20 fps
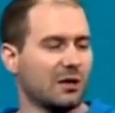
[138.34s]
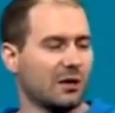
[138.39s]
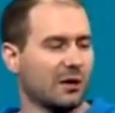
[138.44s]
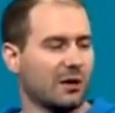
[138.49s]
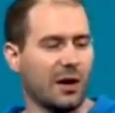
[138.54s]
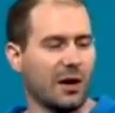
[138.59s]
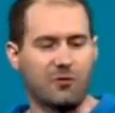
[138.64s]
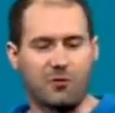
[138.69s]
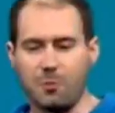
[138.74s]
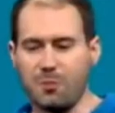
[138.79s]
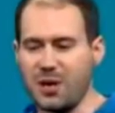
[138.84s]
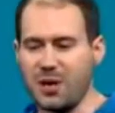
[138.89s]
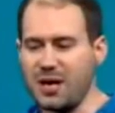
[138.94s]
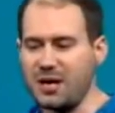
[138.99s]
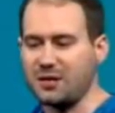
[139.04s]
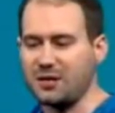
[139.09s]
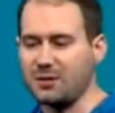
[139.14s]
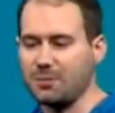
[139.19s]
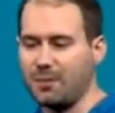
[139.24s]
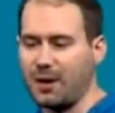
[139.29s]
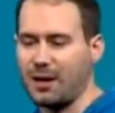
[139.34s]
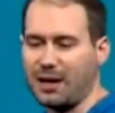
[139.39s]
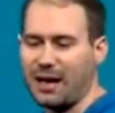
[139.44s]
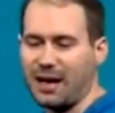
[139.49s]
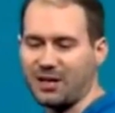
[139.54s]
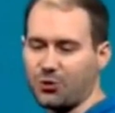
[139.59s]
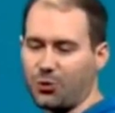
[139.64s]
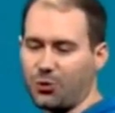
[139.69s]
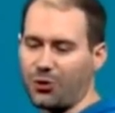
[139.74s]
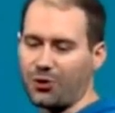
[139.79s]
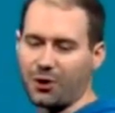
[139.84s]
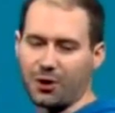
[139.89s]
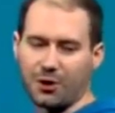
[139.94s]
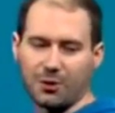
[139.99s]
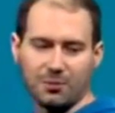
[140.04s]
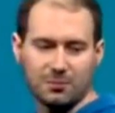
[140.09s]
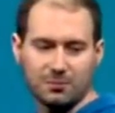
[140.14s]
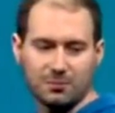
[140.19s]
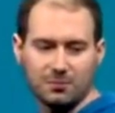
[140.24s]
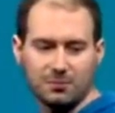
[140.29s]
are more affordable from
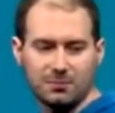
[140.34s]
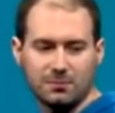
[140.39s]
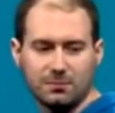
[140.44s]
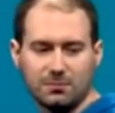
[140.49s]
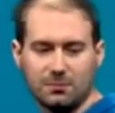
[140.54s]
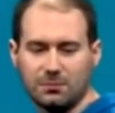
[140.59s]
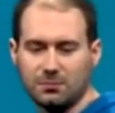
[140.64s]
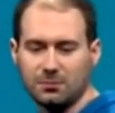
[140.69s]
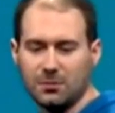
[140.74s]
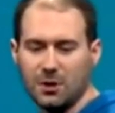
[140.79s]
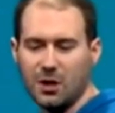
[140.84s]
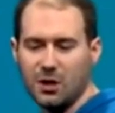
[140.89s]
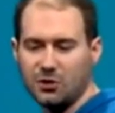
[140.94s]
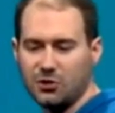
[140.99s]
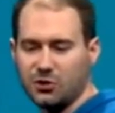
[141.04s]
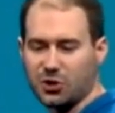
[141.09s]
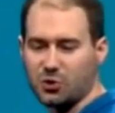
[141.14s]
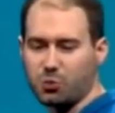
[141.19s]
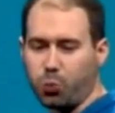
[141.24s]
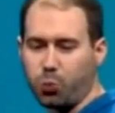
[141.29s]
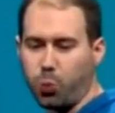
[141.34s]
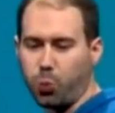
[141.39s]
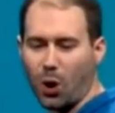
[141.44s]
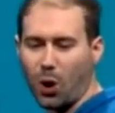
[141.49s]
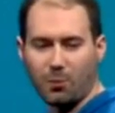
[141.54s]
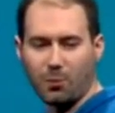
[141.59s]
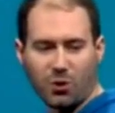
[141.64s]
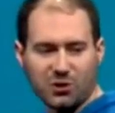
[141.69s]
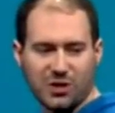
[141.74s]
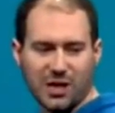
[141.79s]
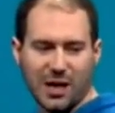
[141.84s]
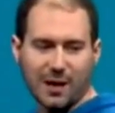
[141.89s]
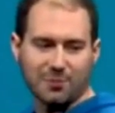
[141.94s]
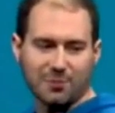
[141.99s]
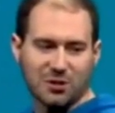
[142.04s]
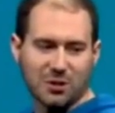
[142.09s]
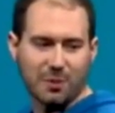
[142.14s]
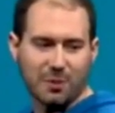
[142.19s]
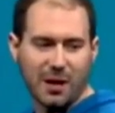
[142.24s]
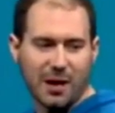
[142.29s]
Android Wear, which is totally
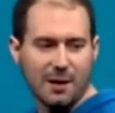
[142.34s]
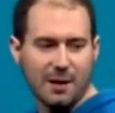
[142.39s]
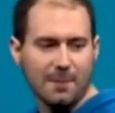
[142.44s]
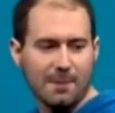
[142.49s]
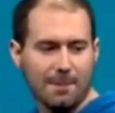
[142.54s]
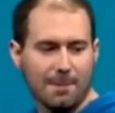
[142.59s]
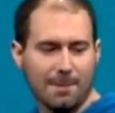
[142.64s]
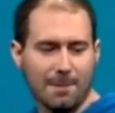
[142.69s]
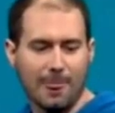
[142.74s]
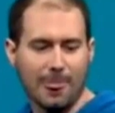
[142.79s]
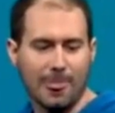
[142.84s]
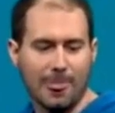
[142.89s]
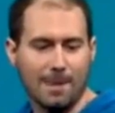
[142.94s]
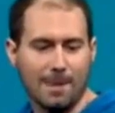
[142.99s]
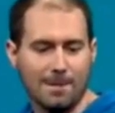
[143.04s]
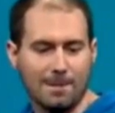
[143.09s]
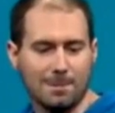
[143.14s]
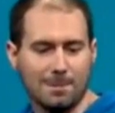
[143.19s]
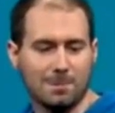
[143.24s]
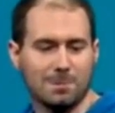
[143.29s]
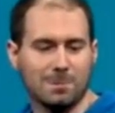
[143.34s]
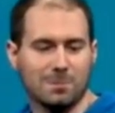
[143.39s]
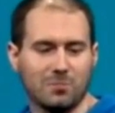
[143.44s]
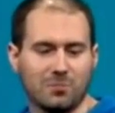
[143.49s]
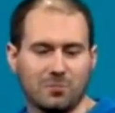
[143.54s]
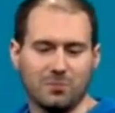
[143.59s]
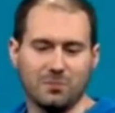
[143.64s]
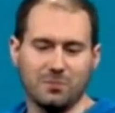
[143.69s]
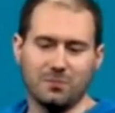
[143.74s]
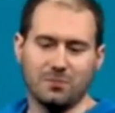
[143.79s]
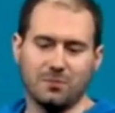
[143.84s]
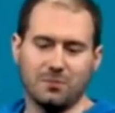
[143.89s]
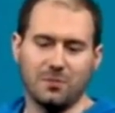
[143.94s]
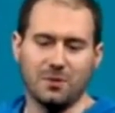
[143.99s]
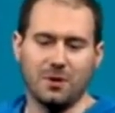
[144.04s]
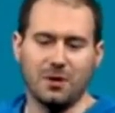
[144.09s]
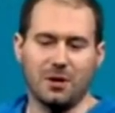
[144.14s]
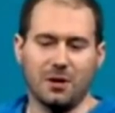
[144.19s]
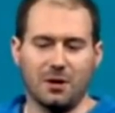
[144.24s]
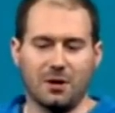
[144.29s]
expected. That's really what Android's model
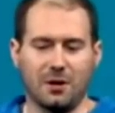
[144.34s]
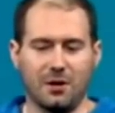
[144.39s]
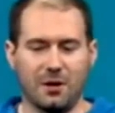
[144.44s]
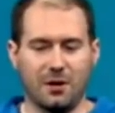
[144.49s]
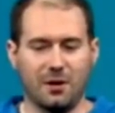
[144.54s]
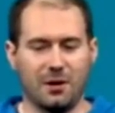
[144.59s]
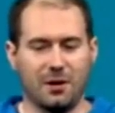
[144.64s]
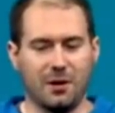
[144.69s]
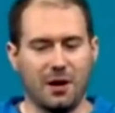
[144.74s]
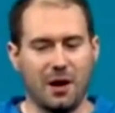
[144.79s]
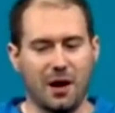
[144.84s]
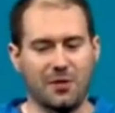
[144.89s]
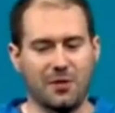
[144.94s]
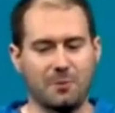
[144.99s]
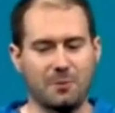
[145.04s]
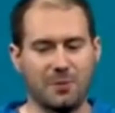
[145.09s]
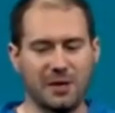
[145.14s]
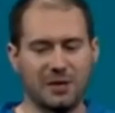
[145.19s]
is. And